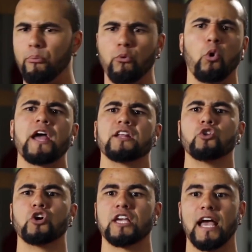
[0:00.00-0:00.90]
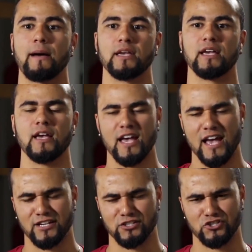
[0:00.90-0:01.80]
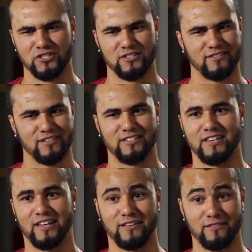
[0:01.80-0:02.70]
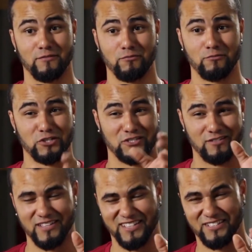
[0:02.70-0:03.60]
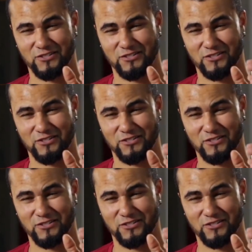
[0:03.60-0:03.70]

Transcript: bright looking at me. And he's just he's like just he